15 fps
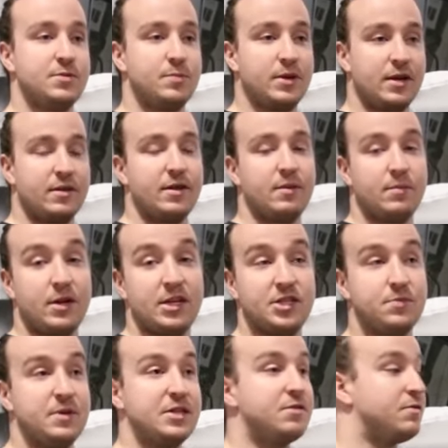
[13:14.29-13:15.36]
but I think money
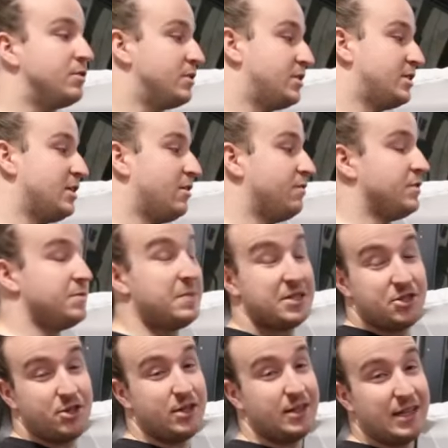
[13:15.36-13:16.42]
speaks for itself,
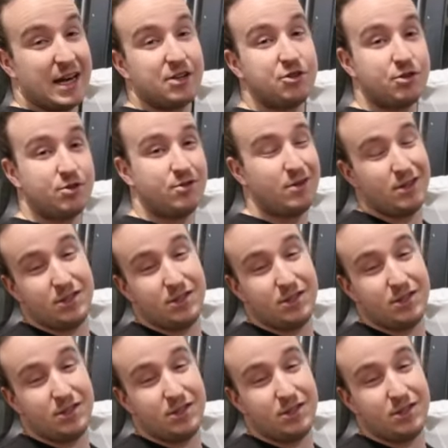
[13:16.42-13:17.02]
especially in electrical.